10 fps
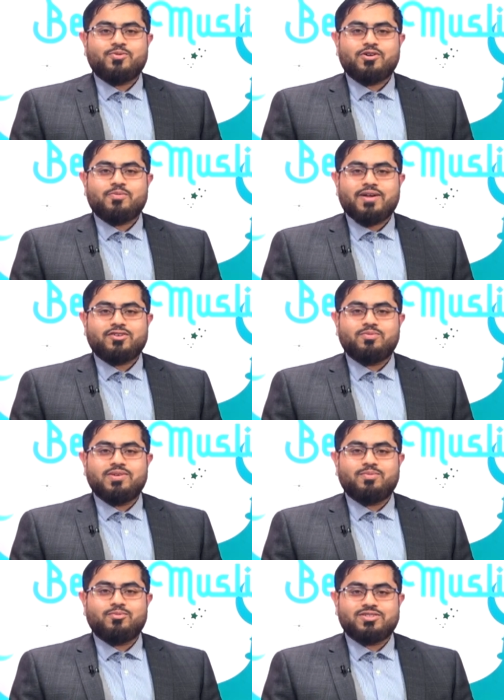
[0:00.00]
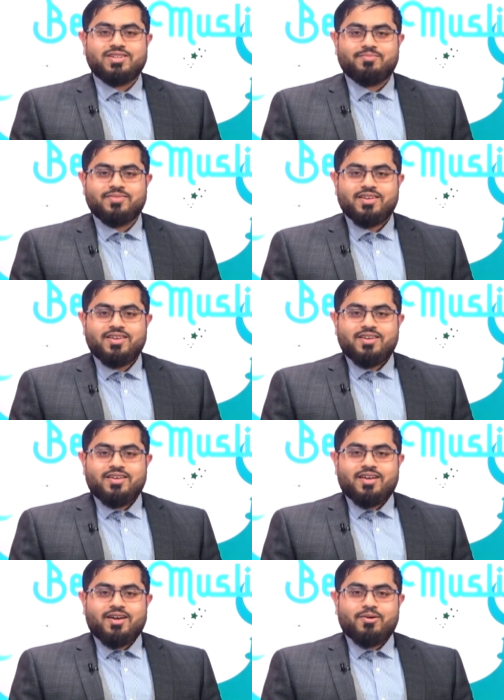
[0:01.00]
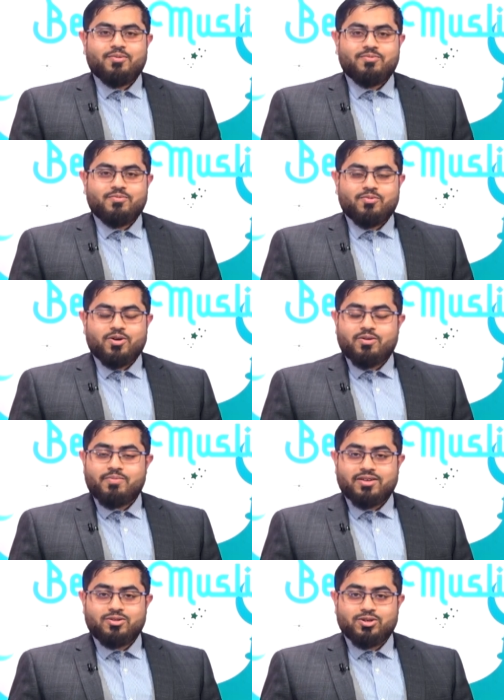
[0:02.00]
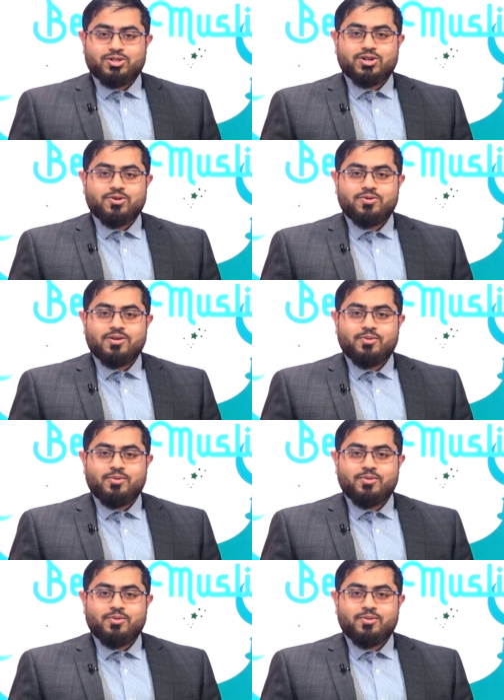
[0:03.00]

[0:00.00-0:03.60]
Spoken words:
Welcome back to Being Muslim. Welcome back to the show.